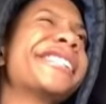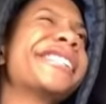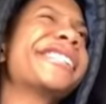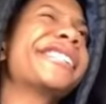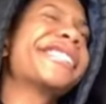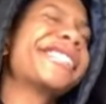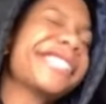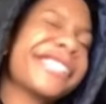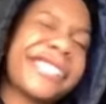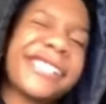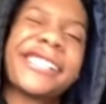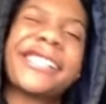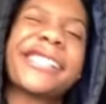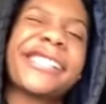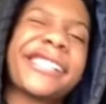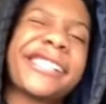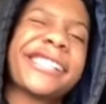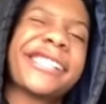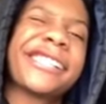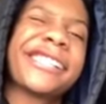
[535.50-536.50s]

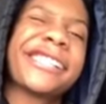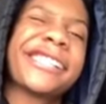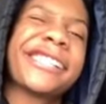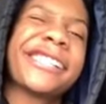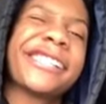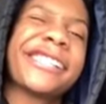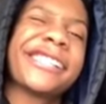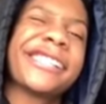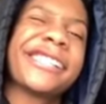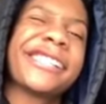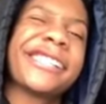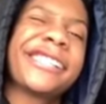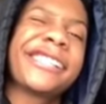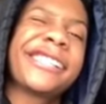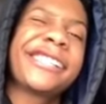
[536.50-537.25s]
(silence)